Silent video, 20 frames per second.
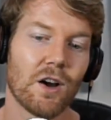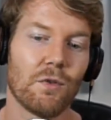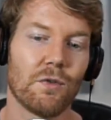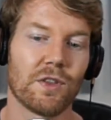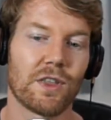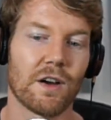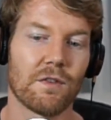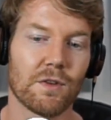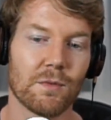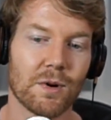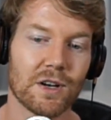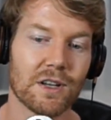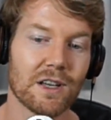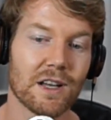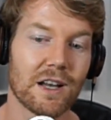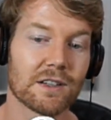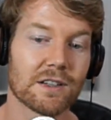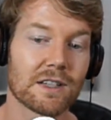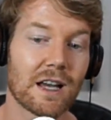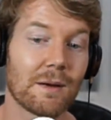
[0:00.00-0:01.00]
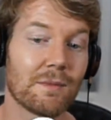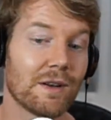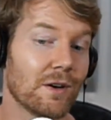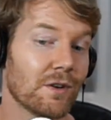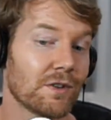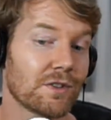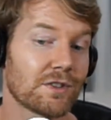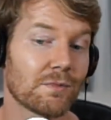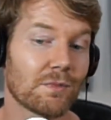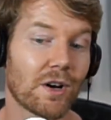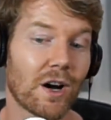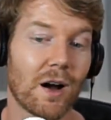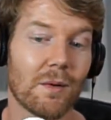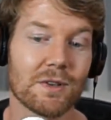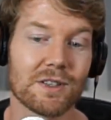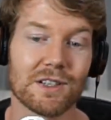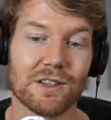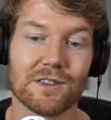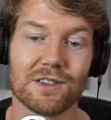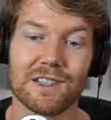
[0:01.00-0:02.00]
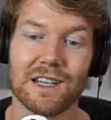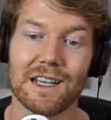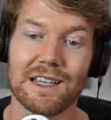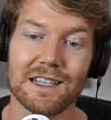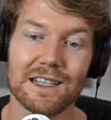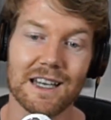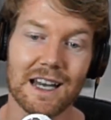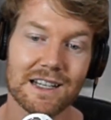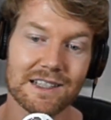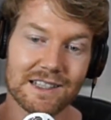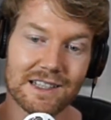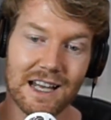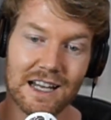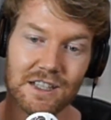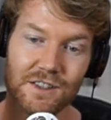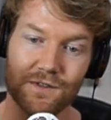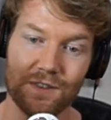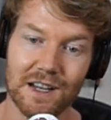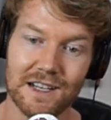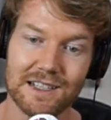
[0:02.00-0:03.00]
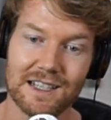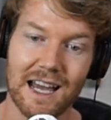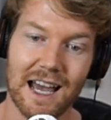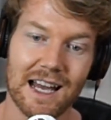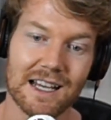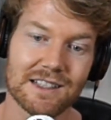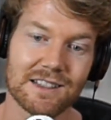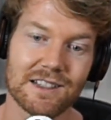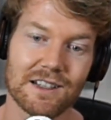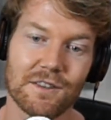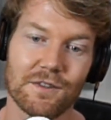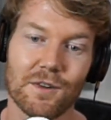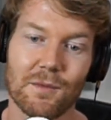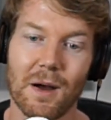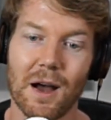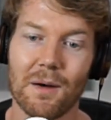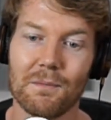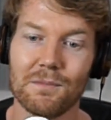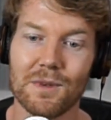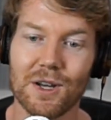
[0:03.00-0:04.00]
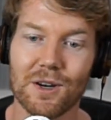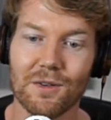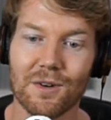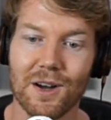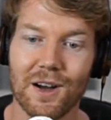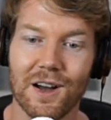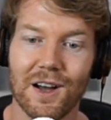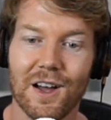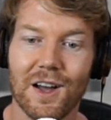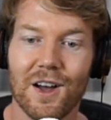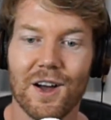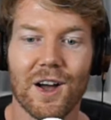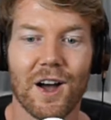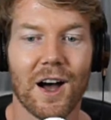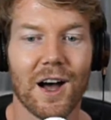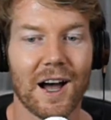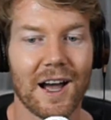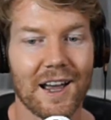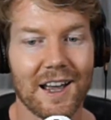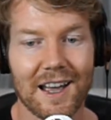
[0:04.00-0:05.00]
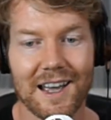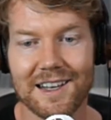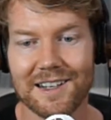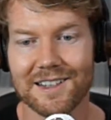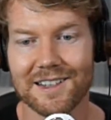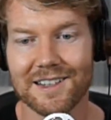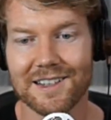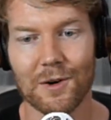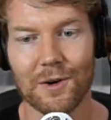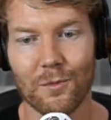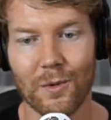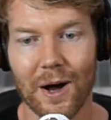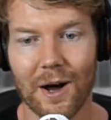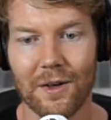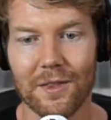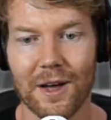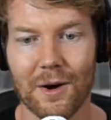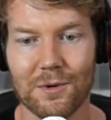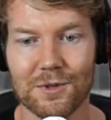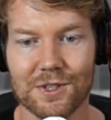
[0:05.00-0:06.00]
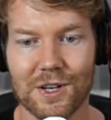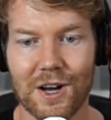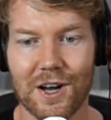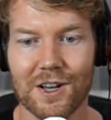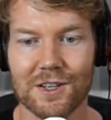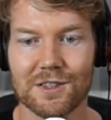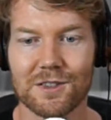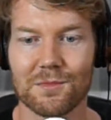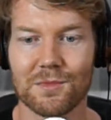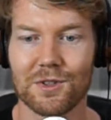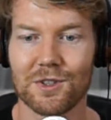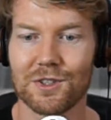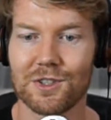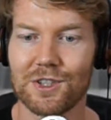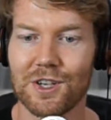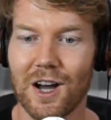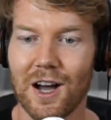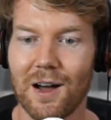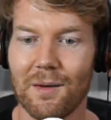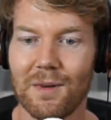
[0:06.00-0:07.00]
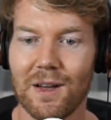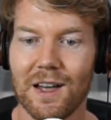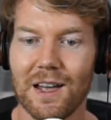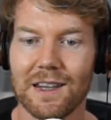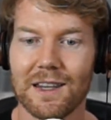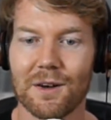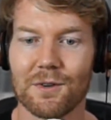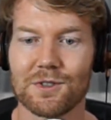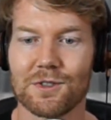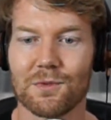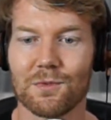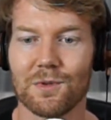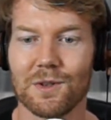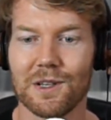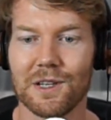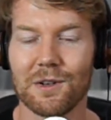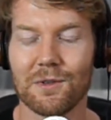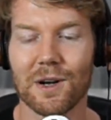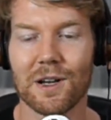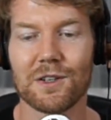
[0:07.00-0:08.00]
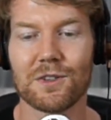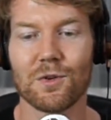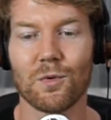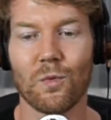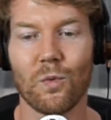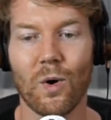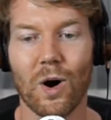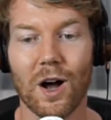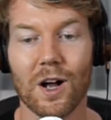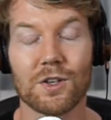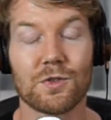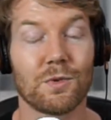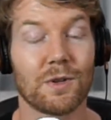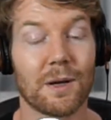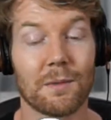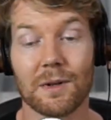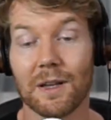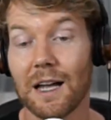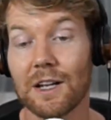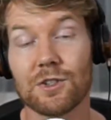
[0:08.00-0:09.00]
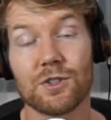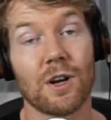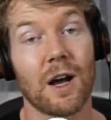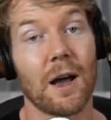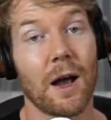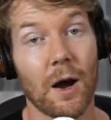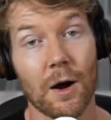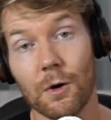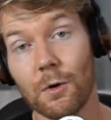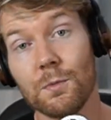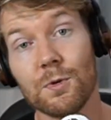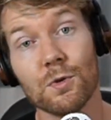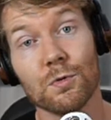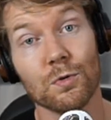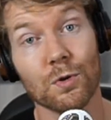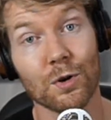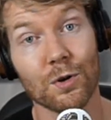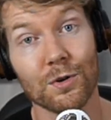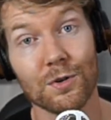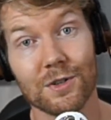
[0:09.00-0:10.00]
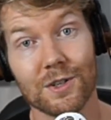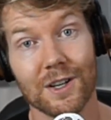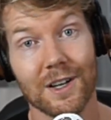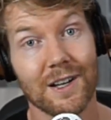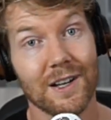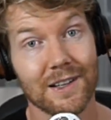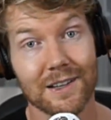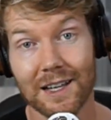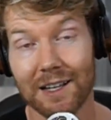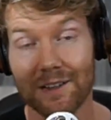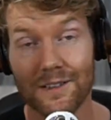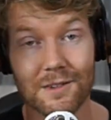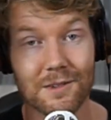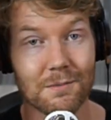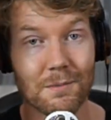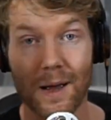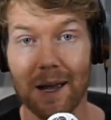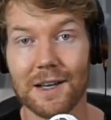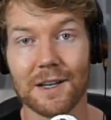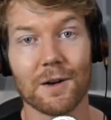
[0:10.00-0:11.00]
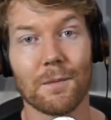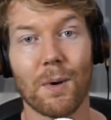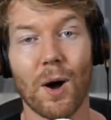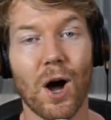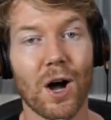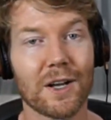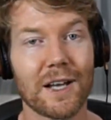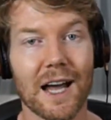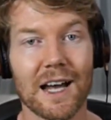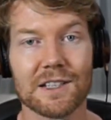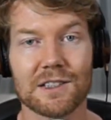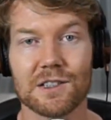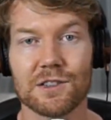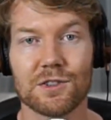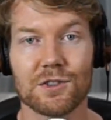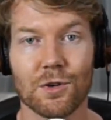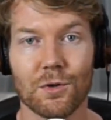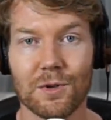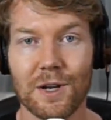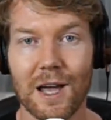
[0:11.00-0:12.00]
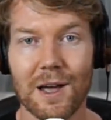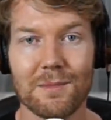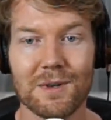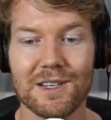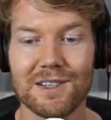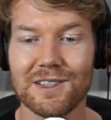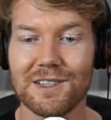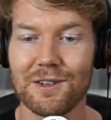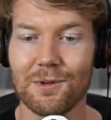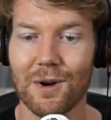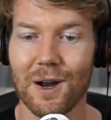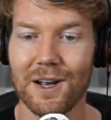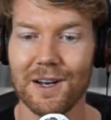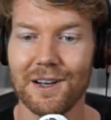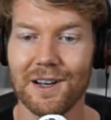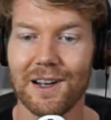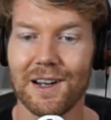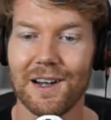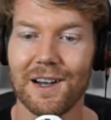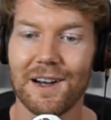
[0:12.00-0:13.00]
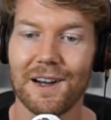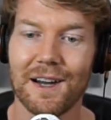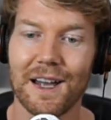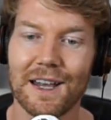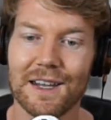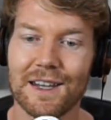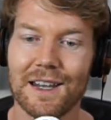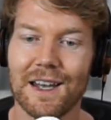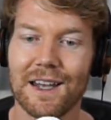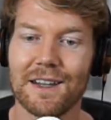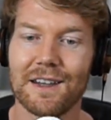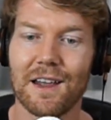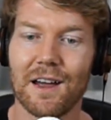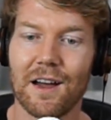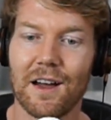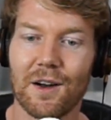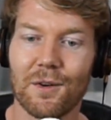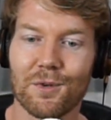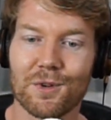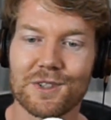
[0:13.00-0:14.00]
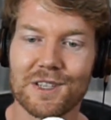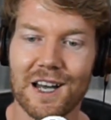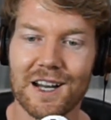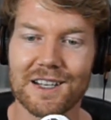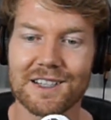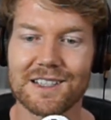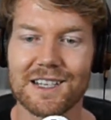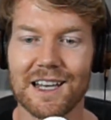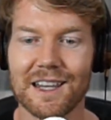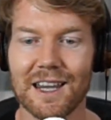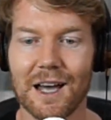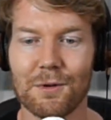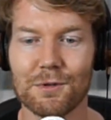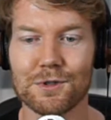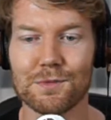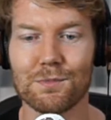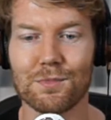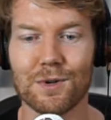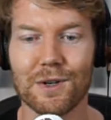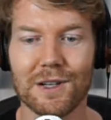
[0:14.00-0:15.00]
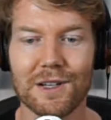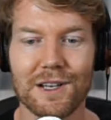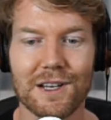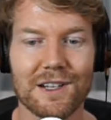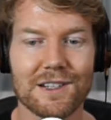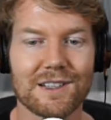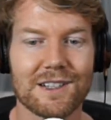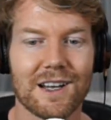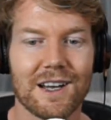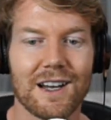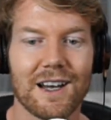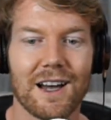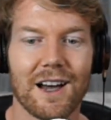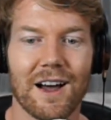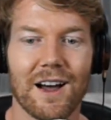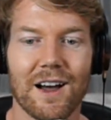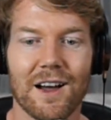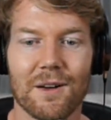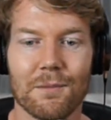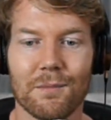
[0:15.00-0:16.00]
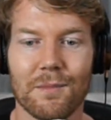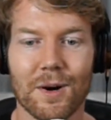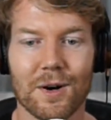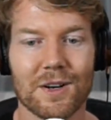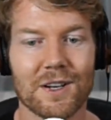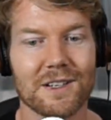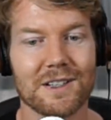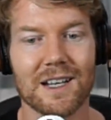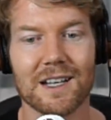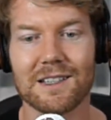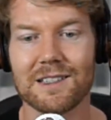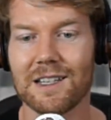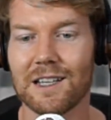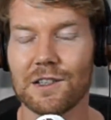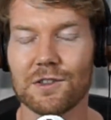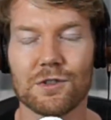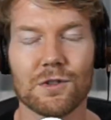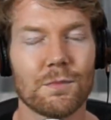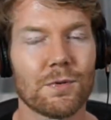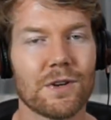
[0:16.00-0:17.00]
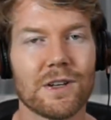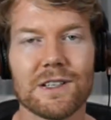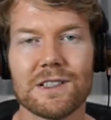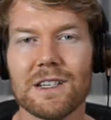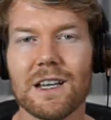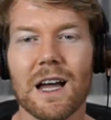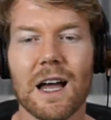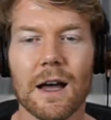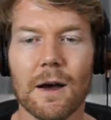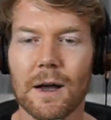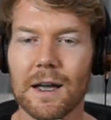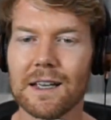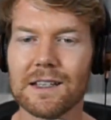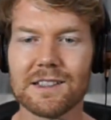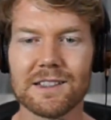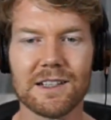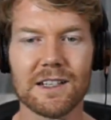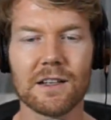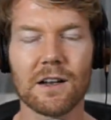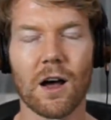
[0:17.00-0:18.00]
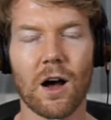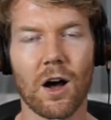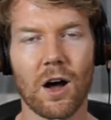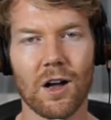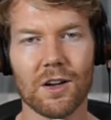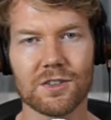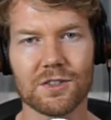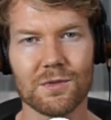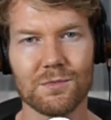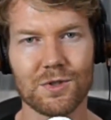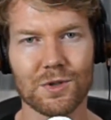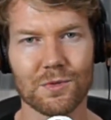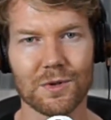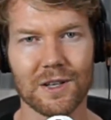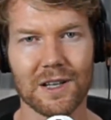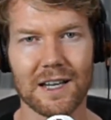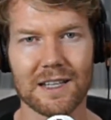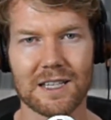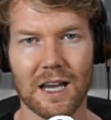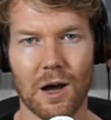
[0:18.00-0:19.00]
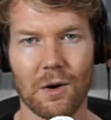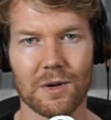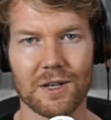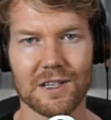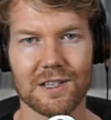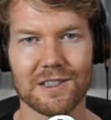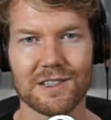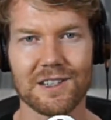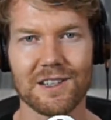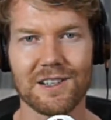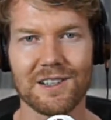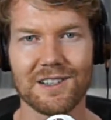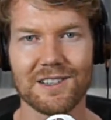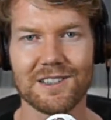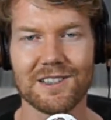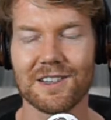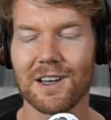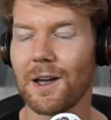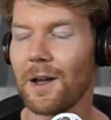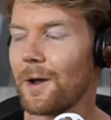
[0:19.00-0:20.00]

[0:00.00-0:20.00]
with everybody else. I'm hearing some comments here saying, yes, that's fantastic, from Amira. Aiden saying, wow, that was awesome. Good job. That was a really great to watch. Well, I'm glad I hope you learned that making a podcast is so damn easy, right? And then Rosanna saying that was brilliant. Bernadette saying super easy. Isn't it awesome to realize how easy it is?